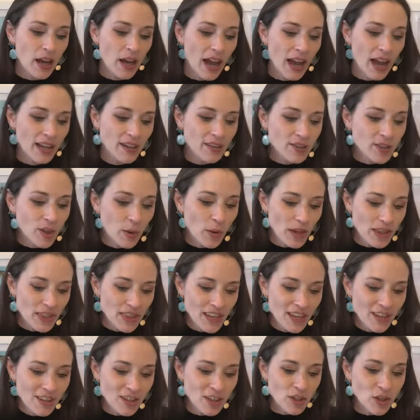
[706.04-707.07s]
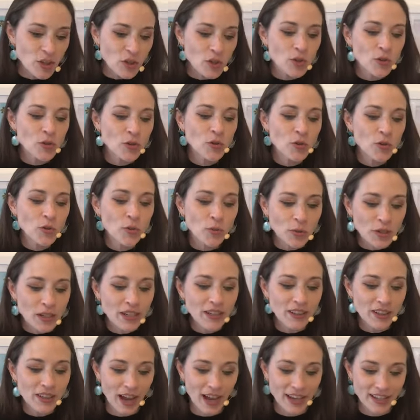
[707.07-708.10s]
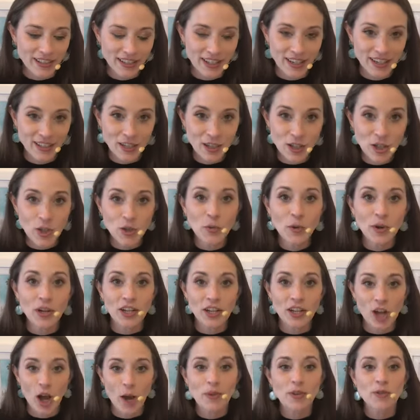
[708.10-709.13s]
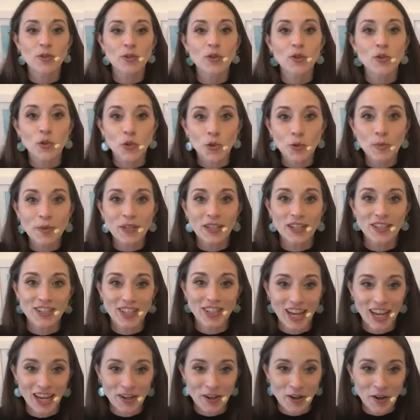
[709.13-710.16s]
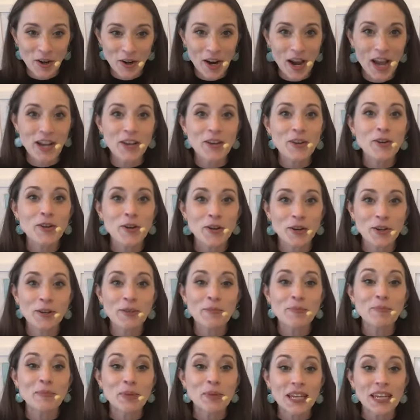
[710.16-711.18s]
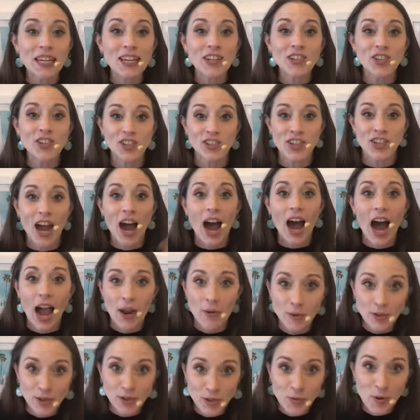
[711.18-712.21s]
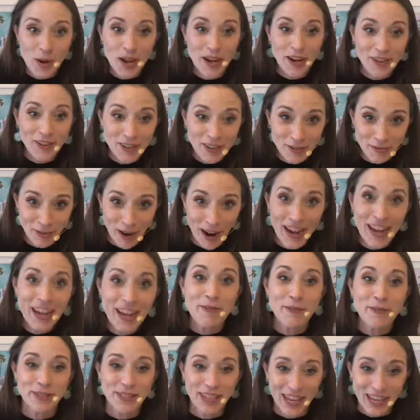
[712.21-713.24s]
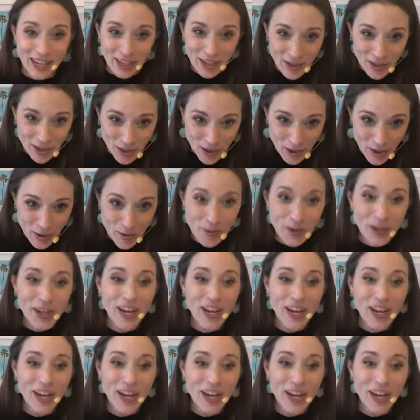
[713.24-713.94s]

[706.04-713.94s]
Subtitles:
And so I think that you realizing that you were going to come into a group container and it couldn't be just I was aware that, right? It was like you were,